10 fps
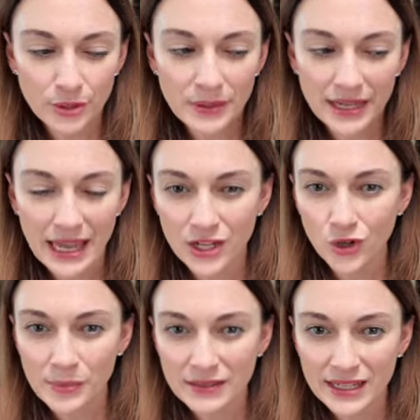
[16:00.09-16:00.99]
but again, it will
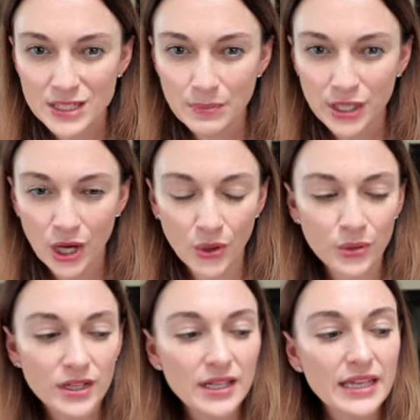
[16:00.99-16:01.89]
be linked
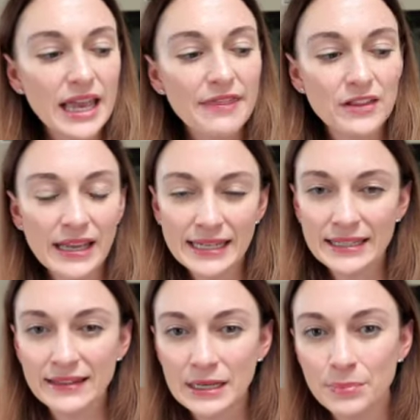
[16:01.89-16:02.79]
below. The Lightning
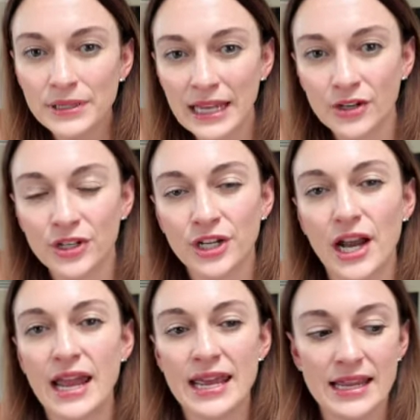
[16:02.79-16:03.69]
Lane
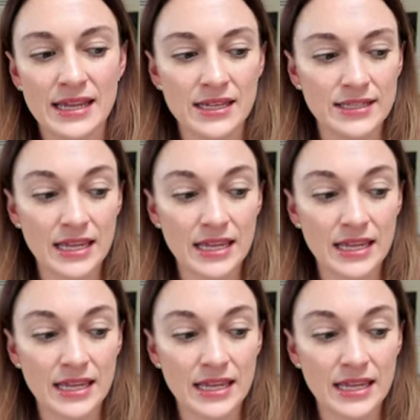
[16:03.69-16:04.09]
planner is